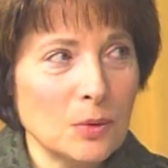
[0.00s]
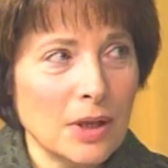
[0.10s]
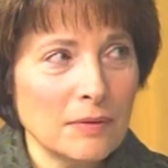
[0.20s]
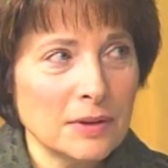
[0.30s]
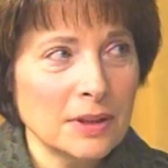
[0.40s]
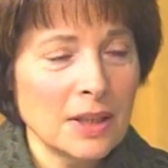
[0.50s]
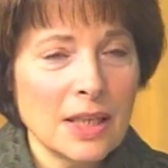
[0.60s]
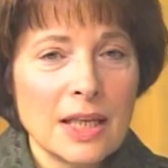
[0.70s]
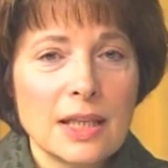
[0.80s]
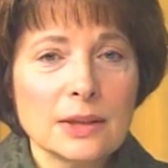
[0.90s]
often,
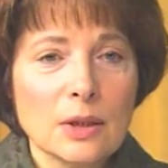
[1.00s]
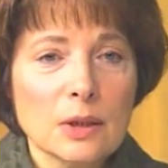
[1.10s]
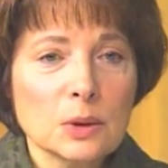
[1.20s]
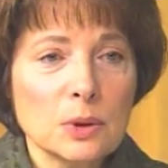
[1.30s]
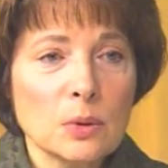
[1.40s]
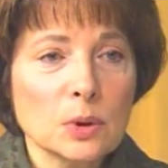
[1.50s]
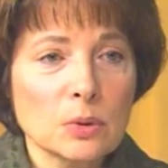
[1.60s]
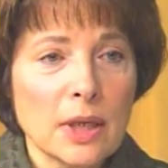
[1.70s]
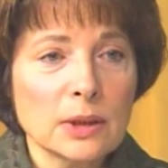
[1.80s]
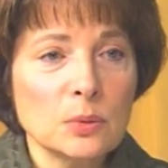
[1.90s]
as long as we don't
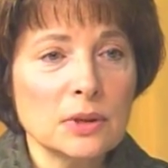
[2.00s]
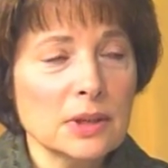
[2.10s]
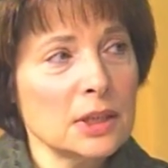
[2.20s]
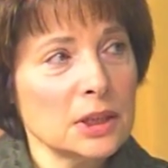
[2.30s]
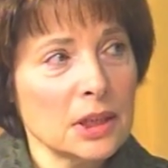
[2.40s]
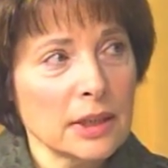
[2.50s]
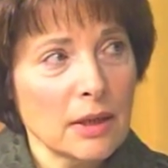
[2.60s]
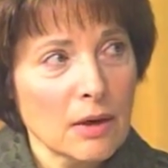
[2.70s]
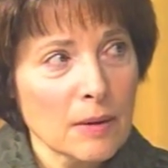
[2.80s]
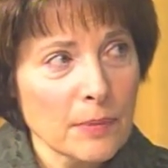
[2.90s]
try to intentionally
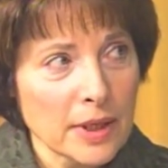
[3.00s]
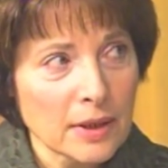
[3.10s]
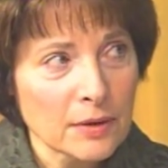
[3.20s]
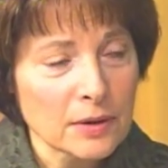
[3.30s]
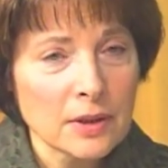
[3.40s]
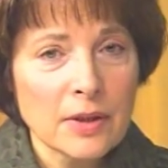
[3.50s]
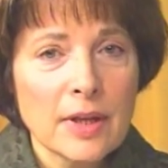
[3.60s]
harm the other.